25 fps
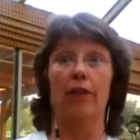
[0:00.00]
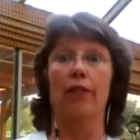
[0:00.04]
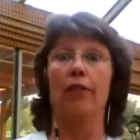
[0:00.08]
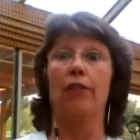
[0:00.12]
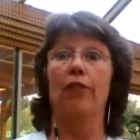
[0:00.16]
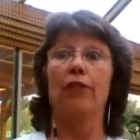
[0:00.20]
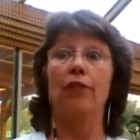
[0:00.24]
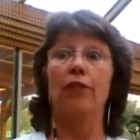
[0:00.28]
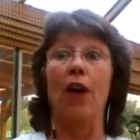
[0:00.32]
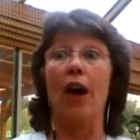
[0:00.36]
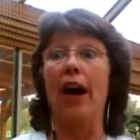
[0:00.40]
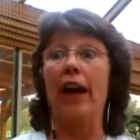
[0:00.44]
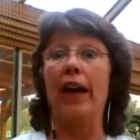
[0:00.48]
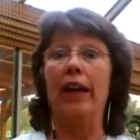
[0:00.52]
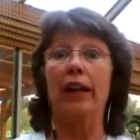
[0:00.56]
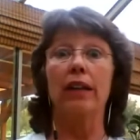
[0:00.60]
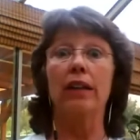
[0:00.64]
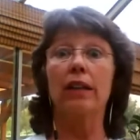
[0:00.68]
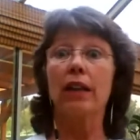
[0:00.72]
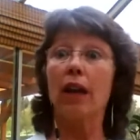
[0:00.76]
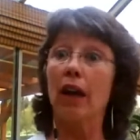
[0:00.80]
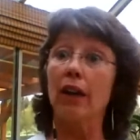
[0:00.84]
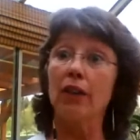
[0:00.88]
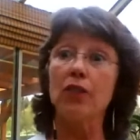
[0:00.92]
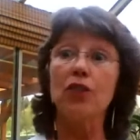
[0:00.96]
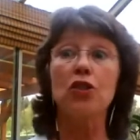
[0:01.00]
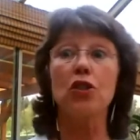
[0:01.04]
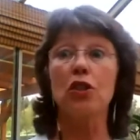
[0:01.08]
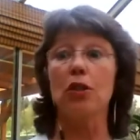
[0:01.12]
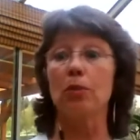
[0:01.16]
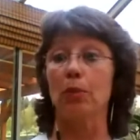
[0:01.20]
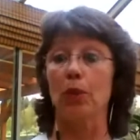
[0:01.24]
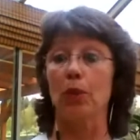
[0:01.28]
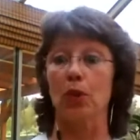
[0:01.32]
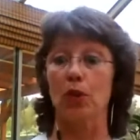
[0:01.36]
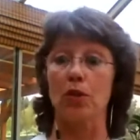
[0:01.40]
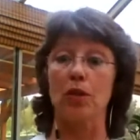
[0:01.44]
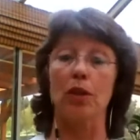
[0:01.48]
find
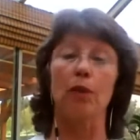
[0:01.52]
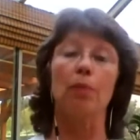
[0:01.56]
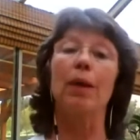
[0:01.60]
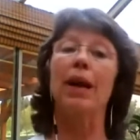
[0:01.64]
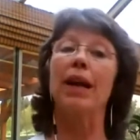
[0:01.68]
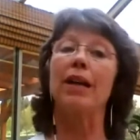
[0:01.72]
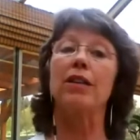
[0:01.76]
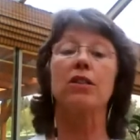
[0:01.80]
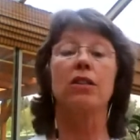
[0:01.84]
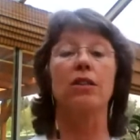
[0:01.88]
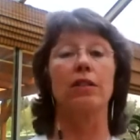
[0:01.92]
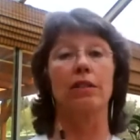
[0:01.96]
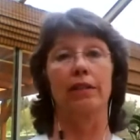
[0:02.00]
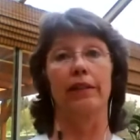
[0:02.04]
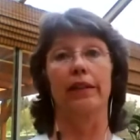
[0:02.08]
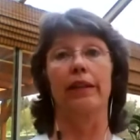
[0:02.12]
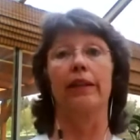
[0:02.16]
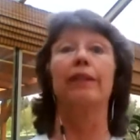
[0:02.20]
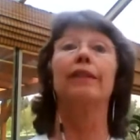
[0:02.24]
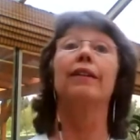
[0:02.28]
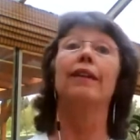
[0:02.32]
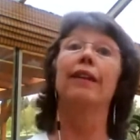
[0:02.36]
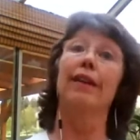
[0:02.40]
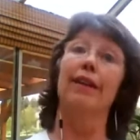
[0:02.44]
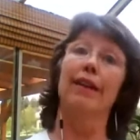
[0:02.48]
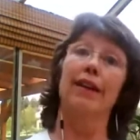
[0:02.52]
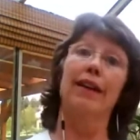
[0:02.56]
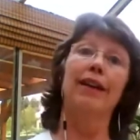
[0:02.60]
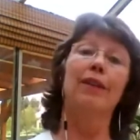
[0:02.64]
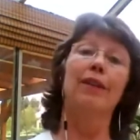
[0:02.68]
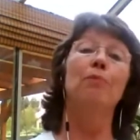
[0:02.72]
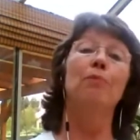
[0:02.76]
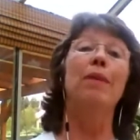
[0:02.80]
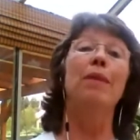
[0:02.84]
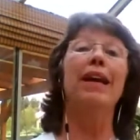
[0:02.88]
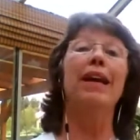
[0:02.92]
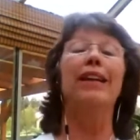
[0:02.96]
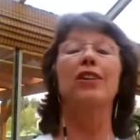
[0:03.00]
customers, or basically
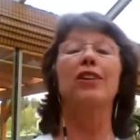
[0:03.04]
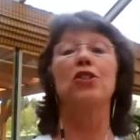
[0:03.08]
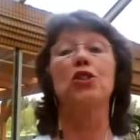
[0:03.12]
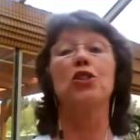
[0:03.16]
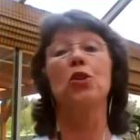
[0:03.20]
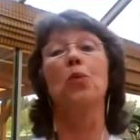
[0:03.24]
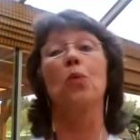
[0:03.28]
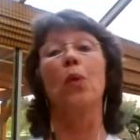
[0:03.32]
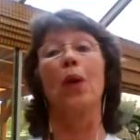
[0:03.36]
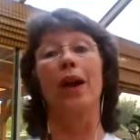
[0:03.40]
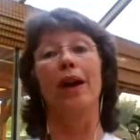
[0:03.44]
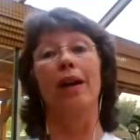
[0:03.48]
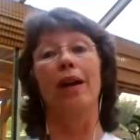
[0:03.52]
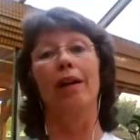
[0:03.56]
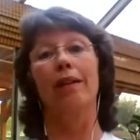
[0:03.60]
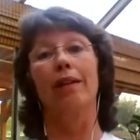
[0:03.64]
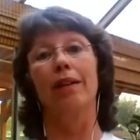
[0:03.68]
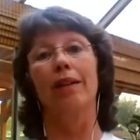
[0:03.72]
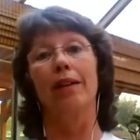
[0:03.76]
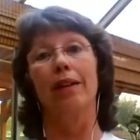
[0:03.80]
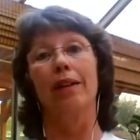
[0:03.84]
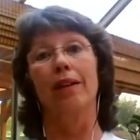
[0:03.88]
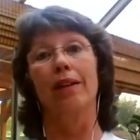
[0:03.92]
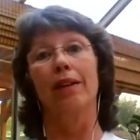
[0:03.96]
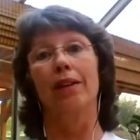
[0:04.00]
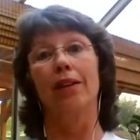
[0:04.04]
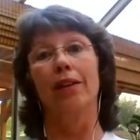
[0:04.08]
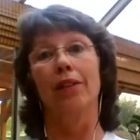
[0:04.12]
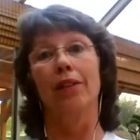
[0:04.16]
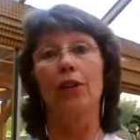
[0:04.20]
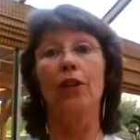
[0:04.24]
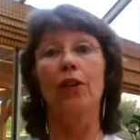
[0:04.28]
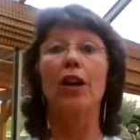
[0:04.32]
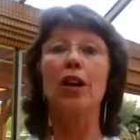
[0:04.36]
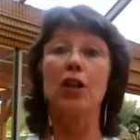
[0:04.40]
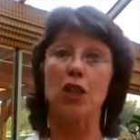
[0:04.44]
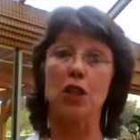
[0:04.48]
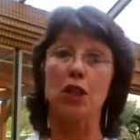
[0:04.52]
make it to where their
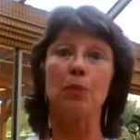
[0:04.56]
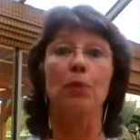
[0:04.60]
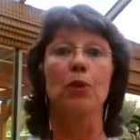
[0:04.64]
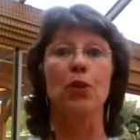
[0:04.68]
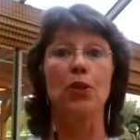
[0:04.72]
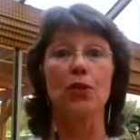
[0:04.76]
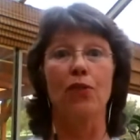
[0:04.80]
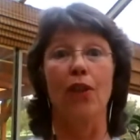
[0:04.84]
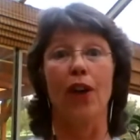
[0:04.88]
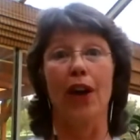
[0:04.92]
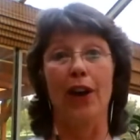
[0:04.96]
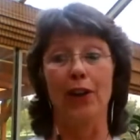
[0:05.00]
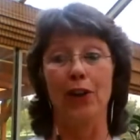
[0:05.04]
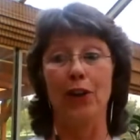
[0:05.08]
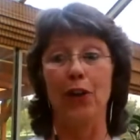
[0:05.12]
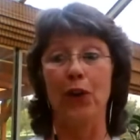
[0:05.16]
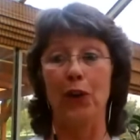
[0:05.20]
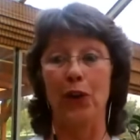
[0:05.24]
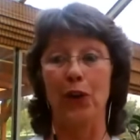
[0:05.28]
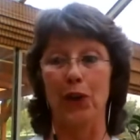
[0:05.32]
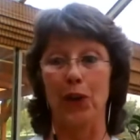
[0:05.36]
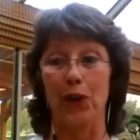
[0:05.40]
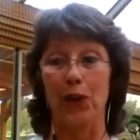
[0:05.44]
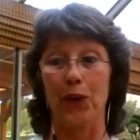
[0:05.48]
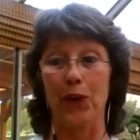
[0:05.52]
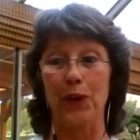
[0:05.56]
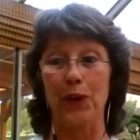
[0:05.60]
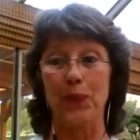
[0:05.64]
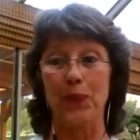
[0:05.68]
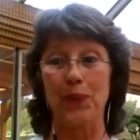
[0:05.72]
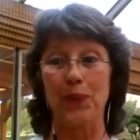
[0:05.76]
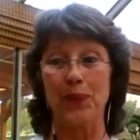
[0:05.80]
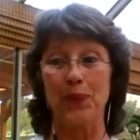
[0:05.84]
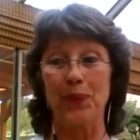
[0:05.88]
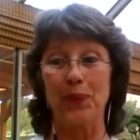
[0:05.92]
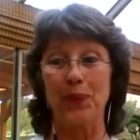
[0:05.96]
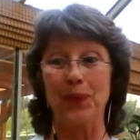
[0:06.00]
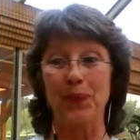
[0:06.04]
customers find her.
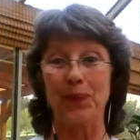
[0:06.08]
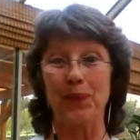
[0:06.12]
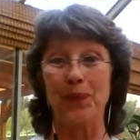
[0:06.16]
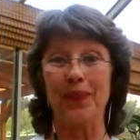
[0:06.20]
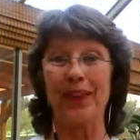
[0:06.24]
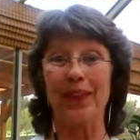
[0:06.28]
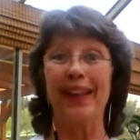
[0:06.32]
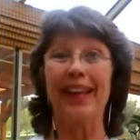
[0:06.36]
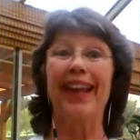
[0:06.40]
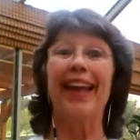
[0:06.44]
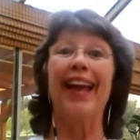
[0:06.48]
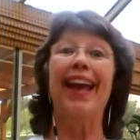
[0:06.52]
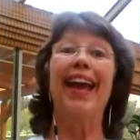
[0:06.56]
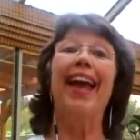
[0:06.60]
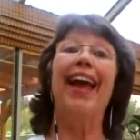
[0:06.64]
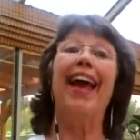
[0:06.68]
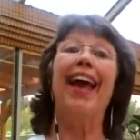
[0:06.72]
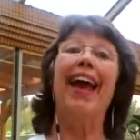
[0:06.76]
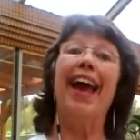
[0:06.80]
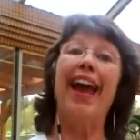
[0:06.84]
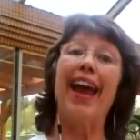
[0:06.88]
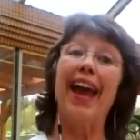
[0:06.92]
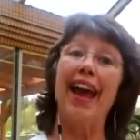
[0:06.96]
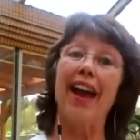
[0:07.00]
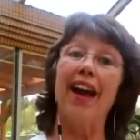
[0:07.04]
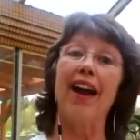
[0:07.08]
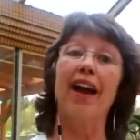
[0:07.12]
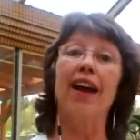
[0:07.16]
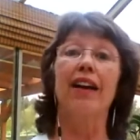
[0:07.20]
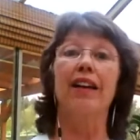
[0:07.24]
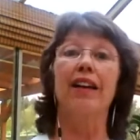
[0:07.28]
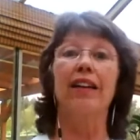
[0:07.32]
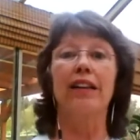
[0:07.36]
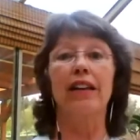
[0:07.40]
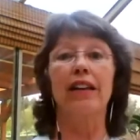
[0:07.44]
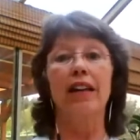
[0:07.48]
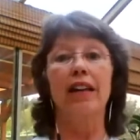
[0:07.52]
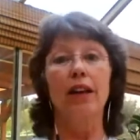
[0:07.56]

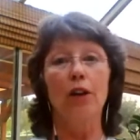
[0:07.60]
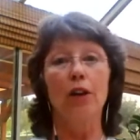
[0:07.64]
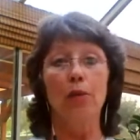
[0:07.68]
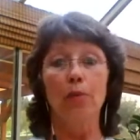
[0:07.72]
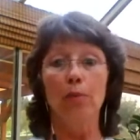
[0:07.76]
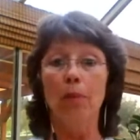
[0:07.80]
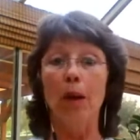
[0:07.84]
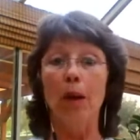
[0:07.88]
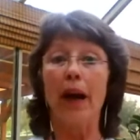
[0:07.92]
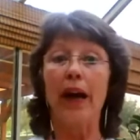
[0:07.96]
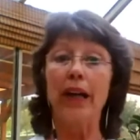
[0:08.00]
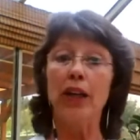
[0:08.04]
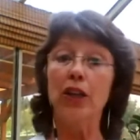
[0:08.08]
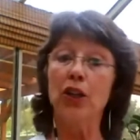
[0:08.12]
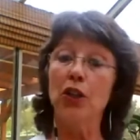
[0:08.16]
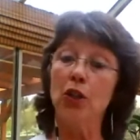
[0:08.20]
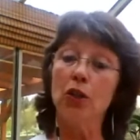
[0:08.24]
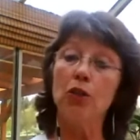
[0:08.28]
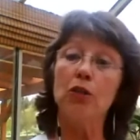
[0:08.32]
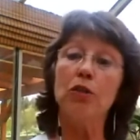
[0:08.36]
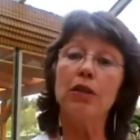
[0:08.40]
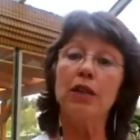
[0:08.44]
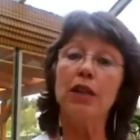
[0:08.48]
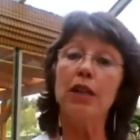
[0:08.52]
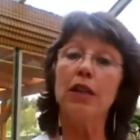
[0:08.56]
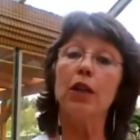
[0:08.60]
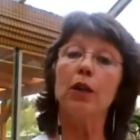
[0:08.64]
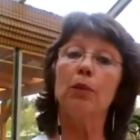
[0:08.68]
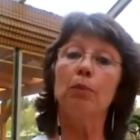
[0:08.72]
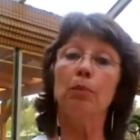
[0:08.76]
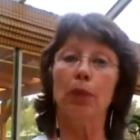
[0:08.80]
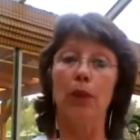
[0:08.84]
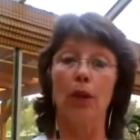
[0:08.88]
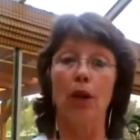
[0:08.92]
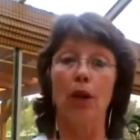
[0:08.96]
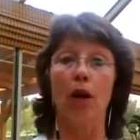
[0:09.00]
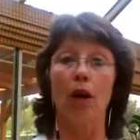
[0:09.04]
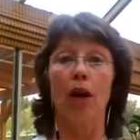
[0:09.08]
And by using a
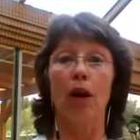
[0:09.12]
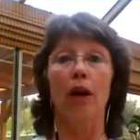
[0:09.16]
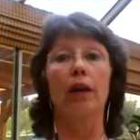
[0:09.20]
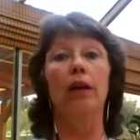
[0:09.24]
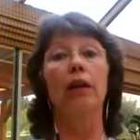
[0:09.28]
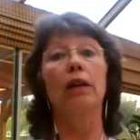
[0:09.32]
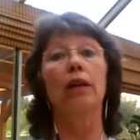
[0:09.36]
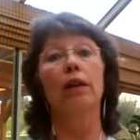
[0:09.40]
blog